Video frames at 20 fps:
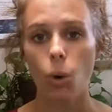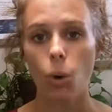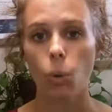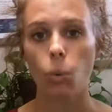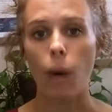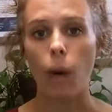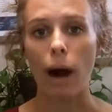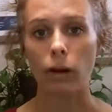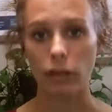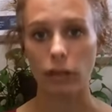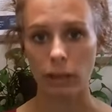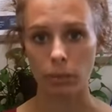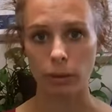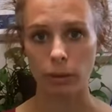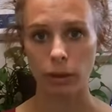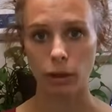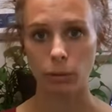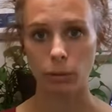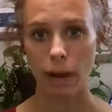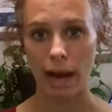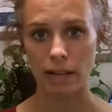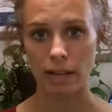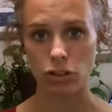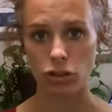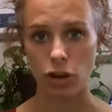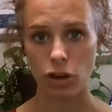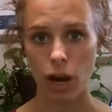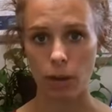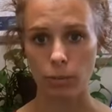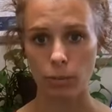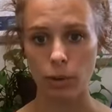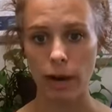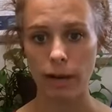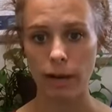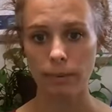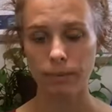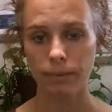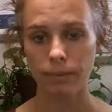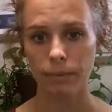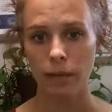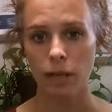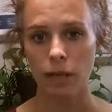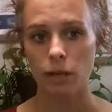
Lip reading: while keeping your posture upright.